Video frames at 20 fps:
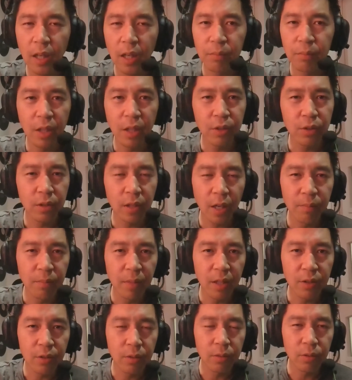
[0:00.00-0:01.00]
I'm not I'm
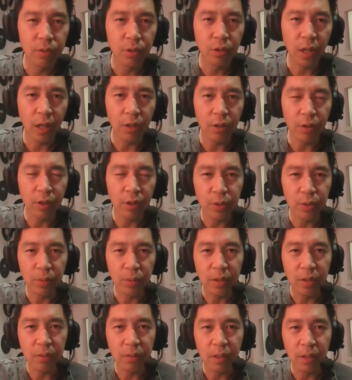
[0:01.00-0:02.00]
not sure how credit
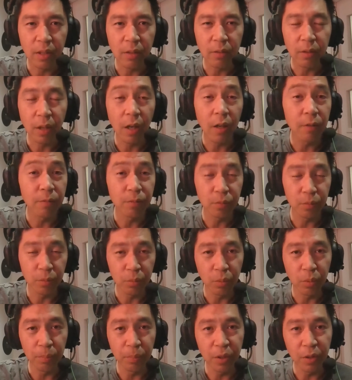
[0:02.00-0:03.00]
spreads are, uh,
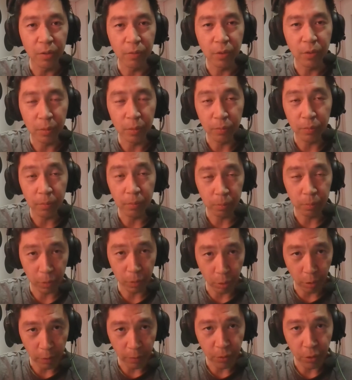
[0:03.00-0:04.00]
will be for
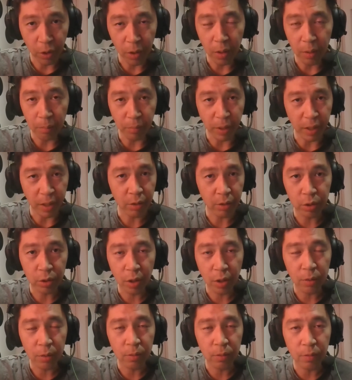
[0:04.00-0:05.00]
going forward. Michael's
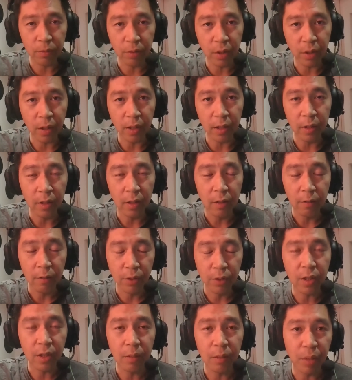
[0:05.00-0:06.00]
charts were very
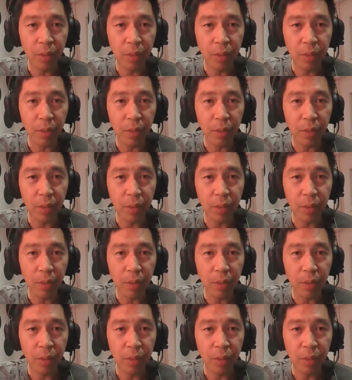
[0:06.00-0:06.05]
very